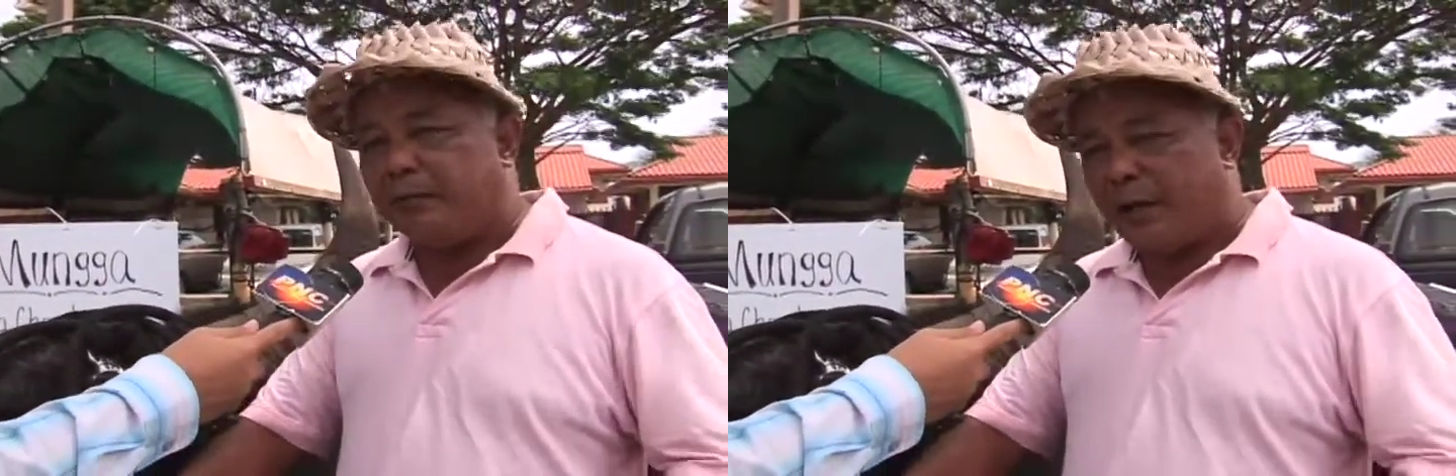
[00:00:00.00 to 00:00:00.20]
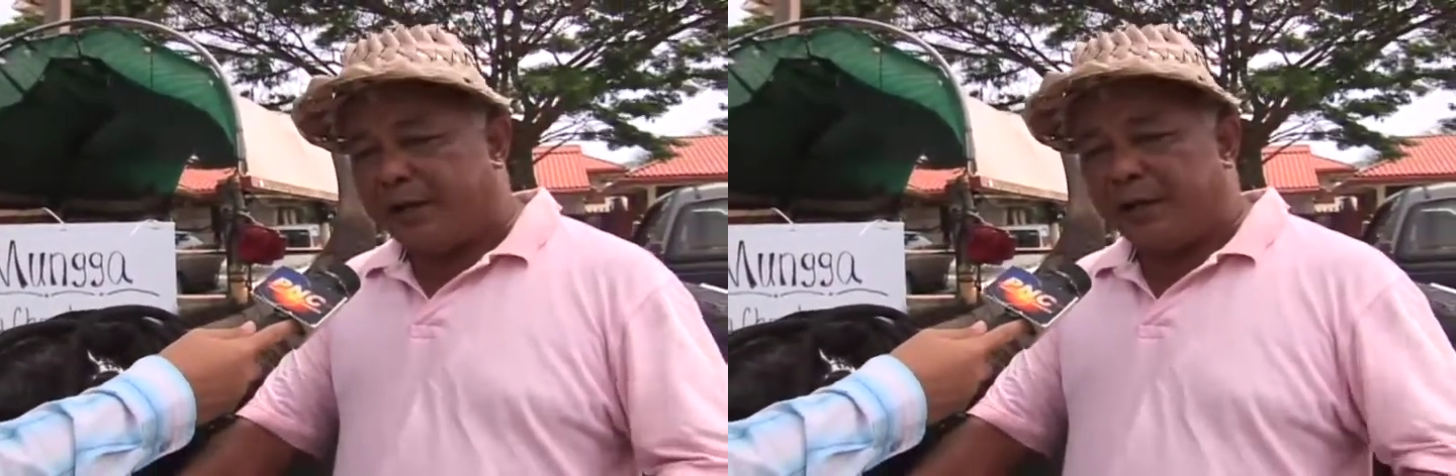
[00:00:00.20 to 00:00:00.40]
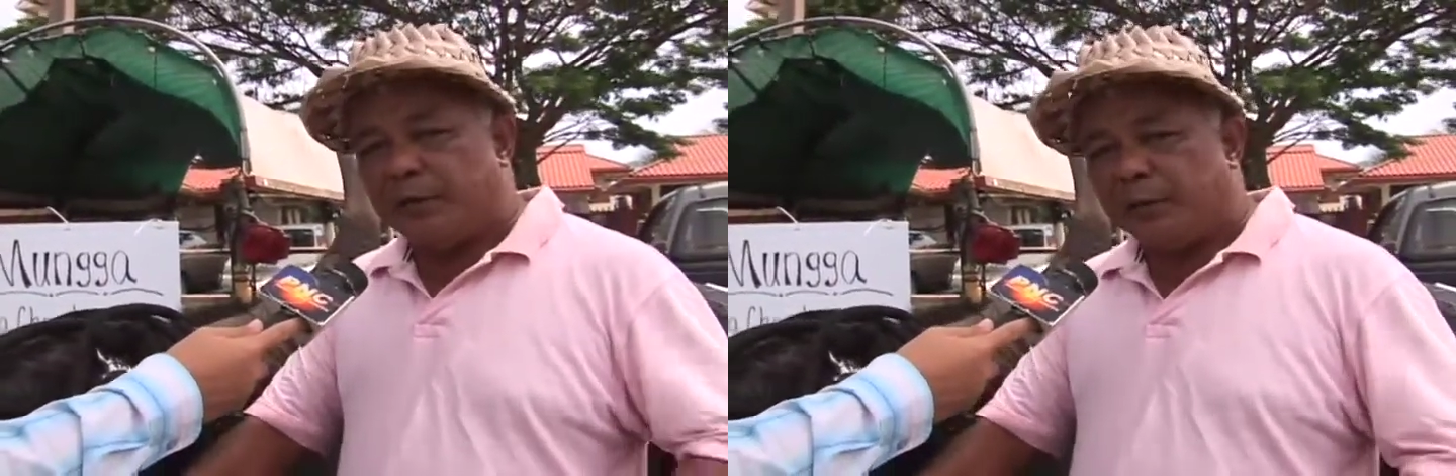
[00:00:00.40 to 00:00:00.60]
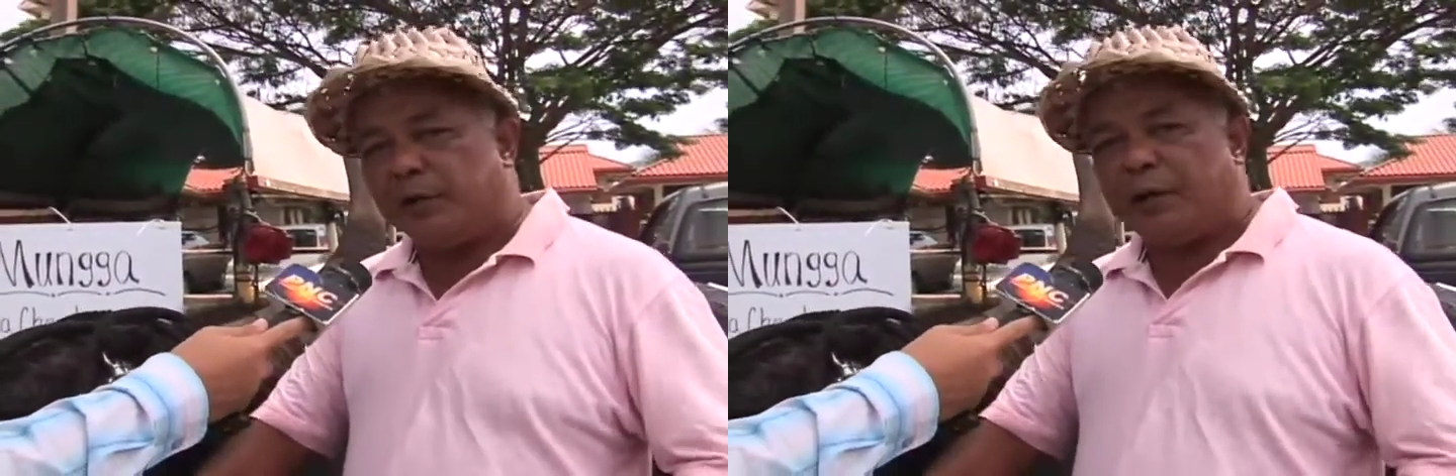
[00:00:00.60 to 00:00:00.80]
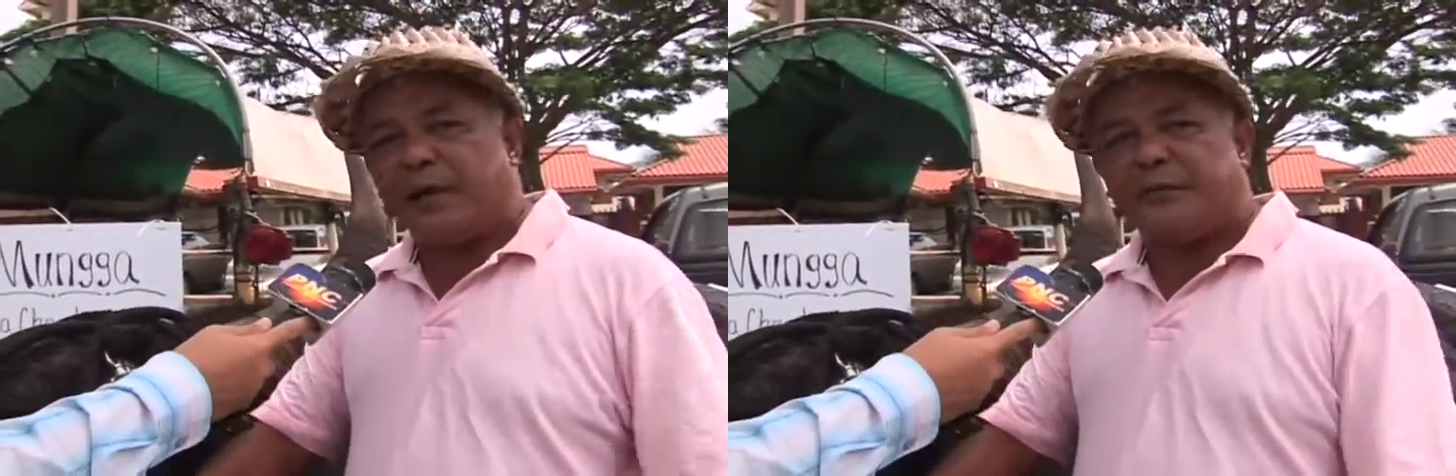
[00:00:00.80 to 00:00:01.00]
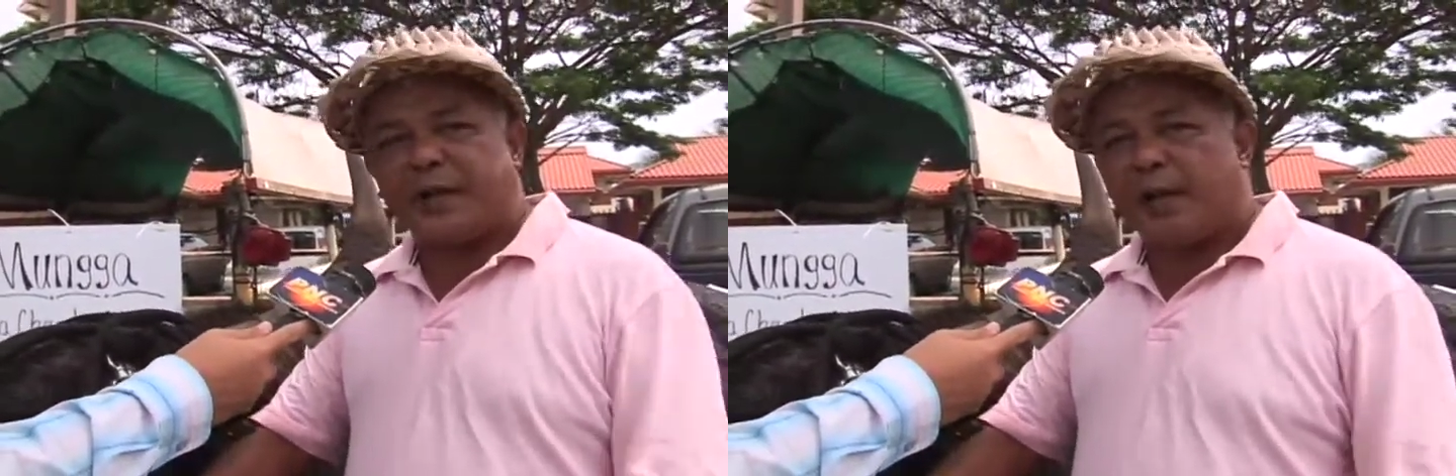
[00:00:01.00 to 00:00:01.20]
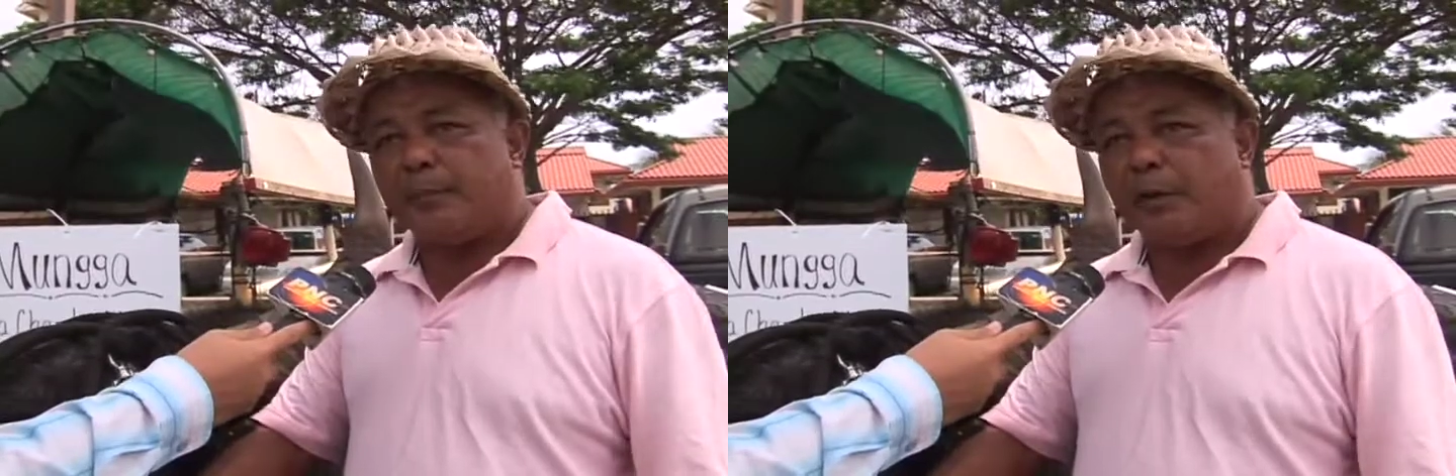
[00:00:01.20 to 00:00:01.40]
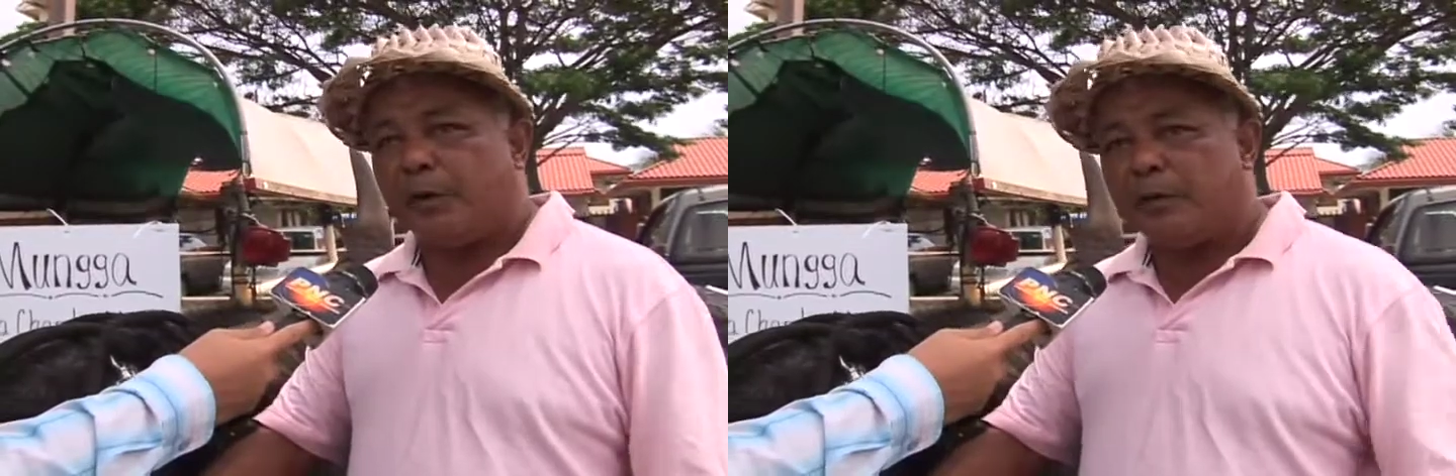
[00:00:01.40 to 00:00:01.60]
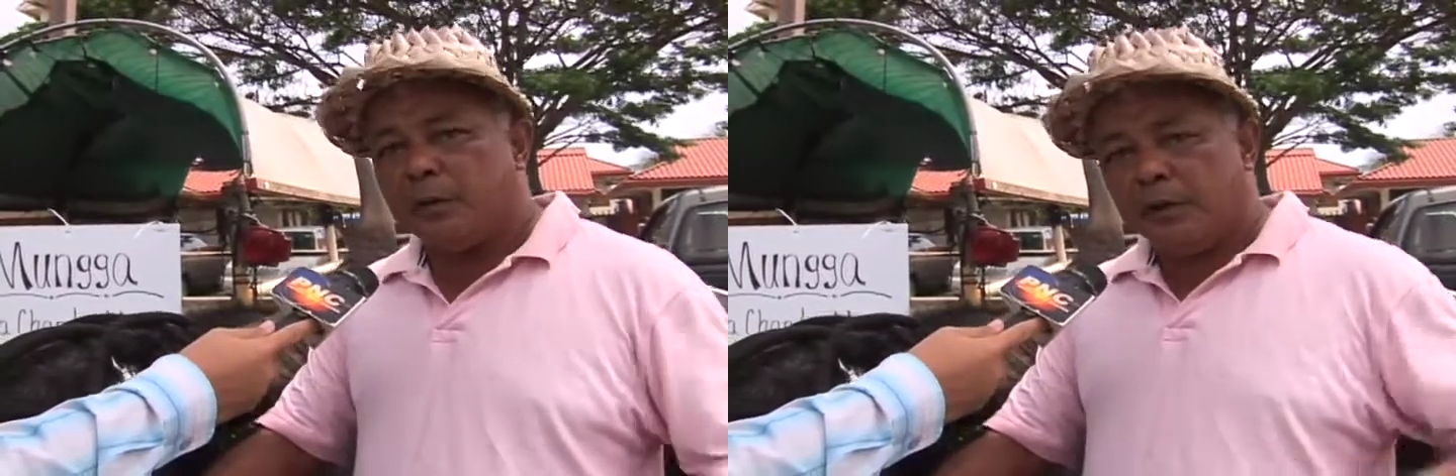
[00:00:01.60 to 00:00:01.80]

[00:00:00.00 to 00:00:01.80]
riding a real life carabao